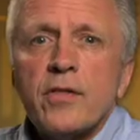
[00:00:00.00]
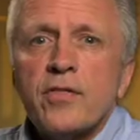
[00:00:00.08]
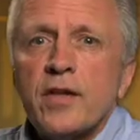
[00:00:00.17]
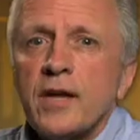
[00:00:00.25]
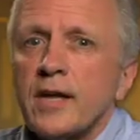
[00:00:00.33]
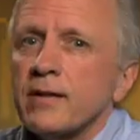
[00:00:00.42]

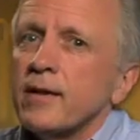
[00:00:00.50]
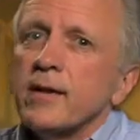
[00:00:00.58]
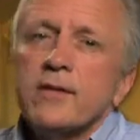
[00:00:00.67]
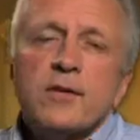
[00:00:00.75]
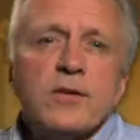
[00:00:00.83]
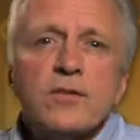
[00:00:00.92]
ethic,
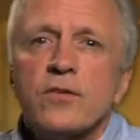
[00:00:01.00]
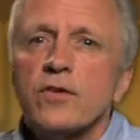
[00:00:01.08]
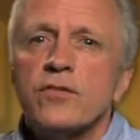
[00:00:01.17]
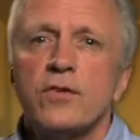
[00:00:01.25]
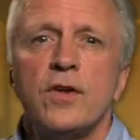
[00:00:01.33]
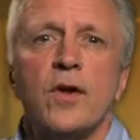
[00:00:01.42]
it
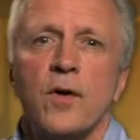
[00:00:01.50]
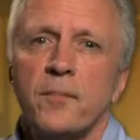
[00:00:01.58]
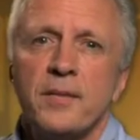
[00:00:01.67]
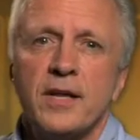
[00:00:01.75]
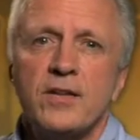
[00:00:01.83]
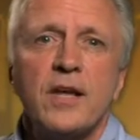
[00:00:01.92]
just, you
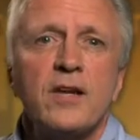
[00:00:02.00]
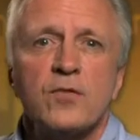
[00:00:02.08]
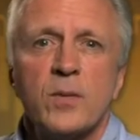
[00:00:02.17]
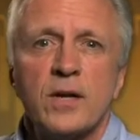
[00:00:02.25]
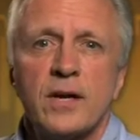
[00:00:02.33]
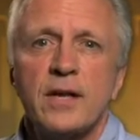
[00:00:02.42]
know, it
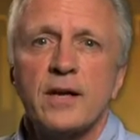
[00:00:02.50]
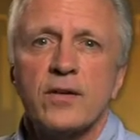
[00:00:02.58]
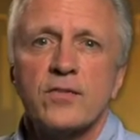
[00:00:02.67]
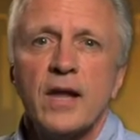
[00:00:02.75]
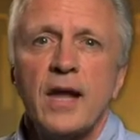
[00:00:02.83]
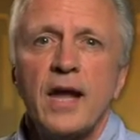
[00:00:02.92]
is what it
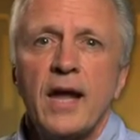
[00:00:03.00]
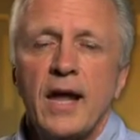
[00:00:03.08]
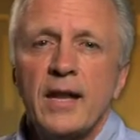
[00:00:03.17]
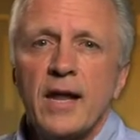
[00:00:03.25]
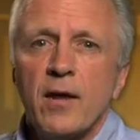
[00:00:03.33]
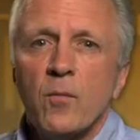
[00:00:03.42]
is.
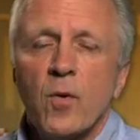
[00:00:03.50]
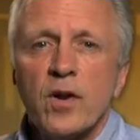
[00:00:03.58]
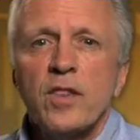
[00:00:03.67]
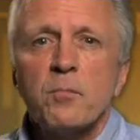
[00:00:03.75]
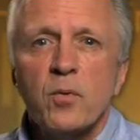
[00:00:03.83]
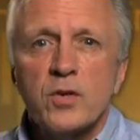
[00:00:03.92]
And
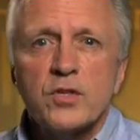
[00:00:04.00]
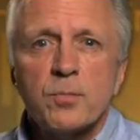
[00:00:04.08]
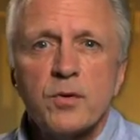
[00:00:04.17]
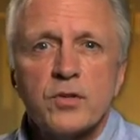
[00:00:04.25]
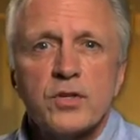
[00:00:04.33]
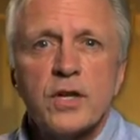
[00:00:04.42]
one of the
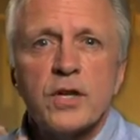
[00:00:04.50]
principles